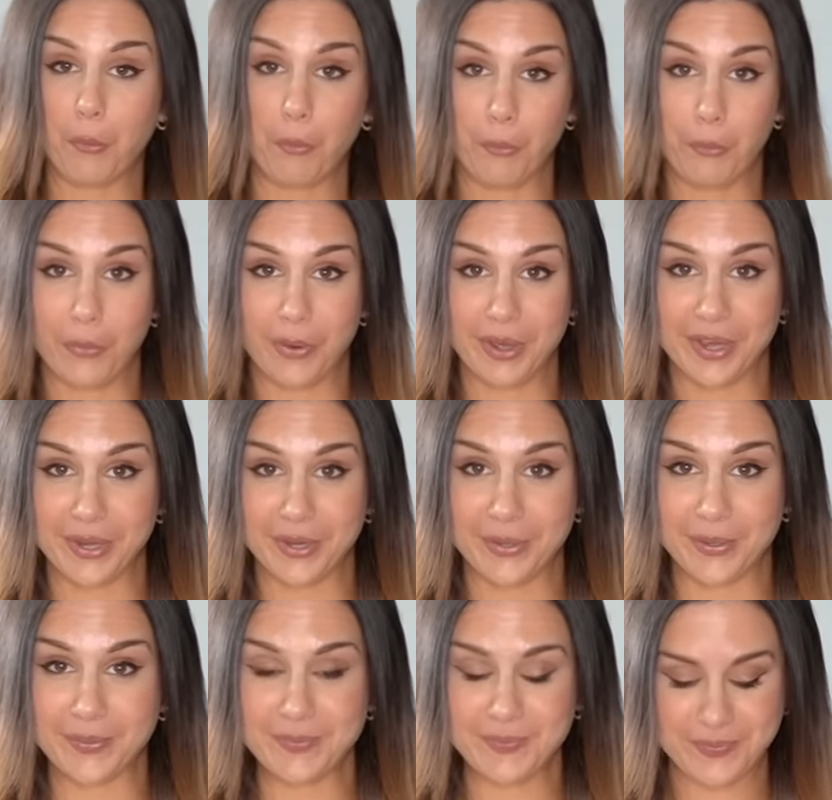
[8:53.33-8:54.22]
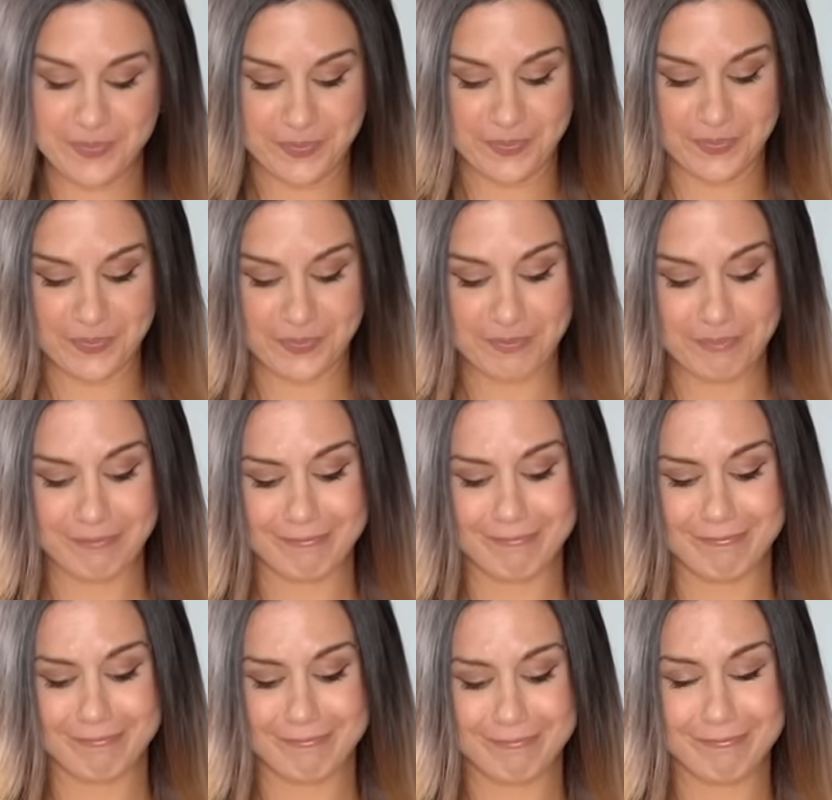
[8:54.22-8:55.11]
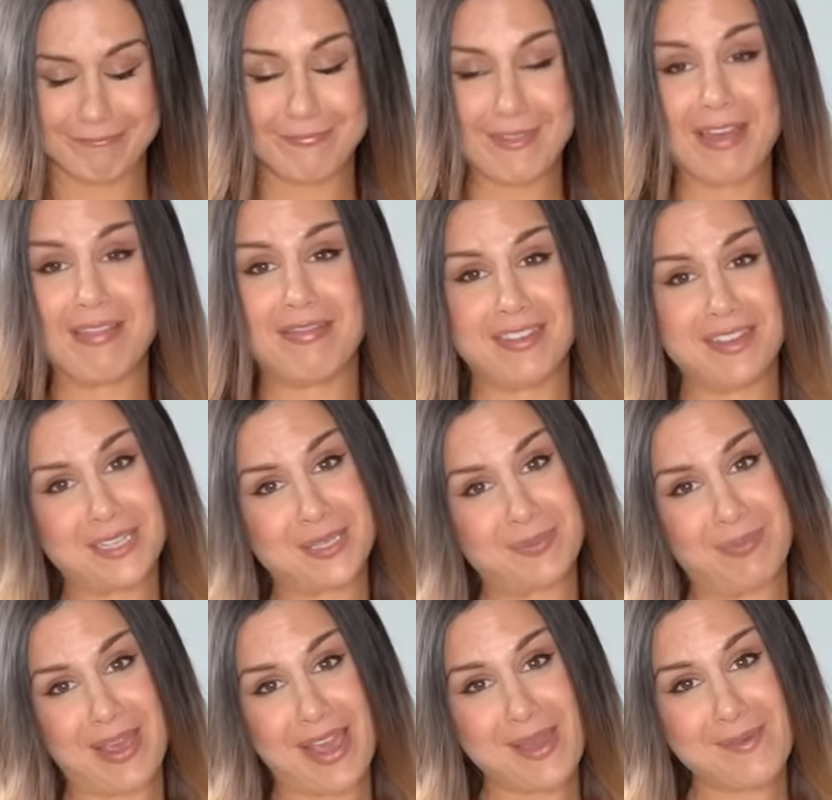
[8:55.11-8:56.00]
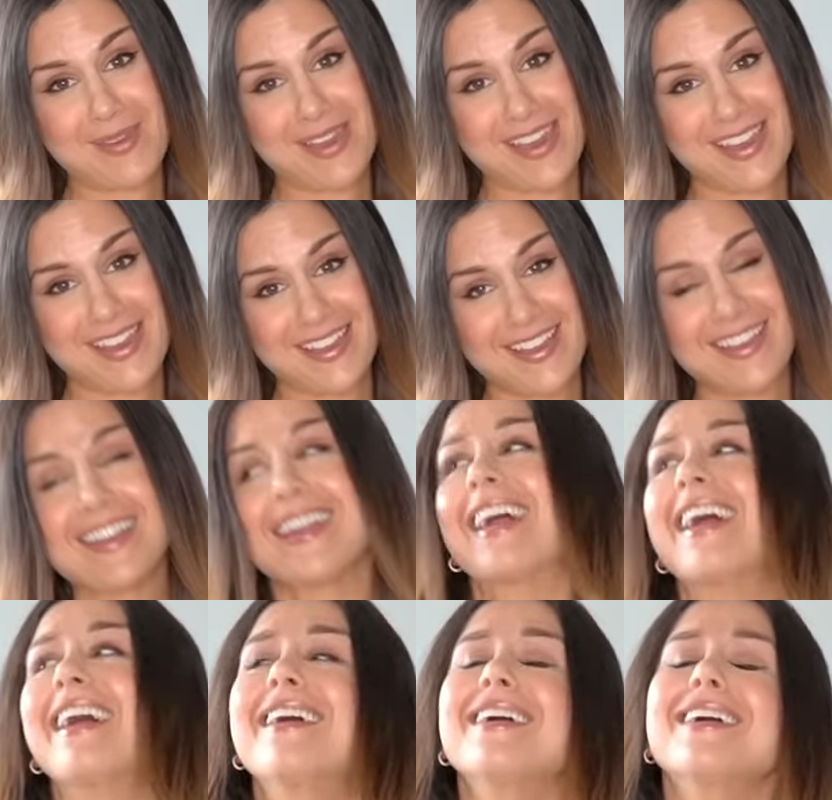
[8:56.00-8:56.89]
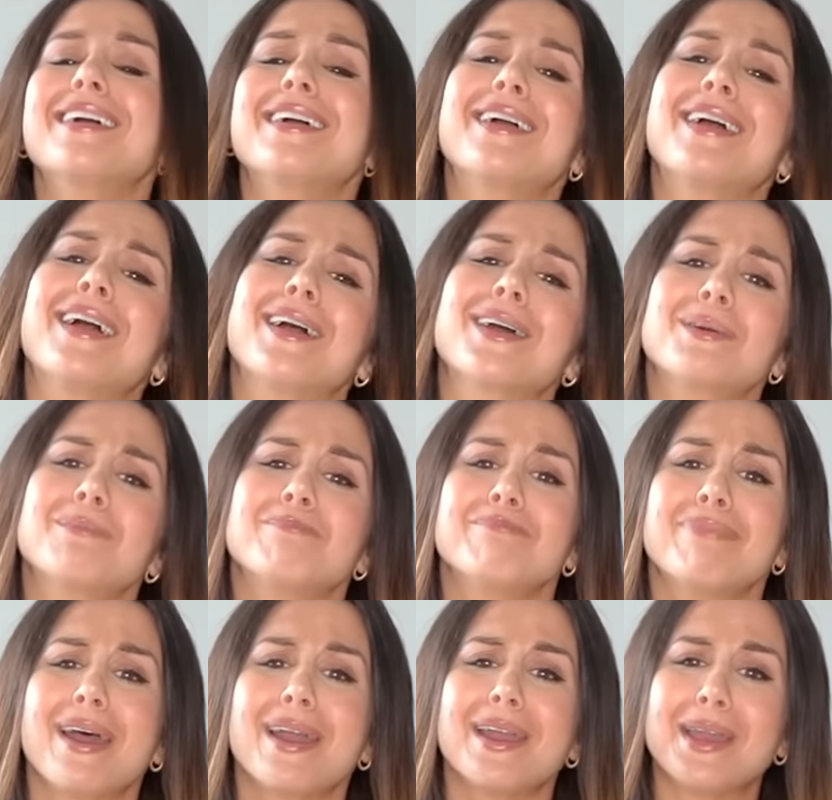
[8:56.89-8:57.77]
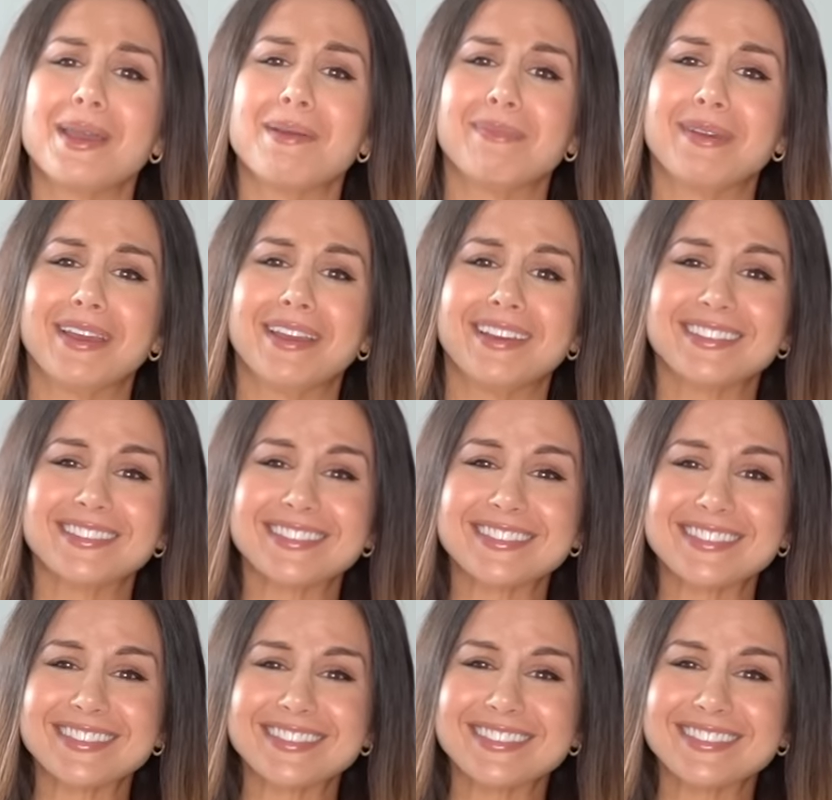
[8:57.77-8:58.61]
Well, this baby had a baby.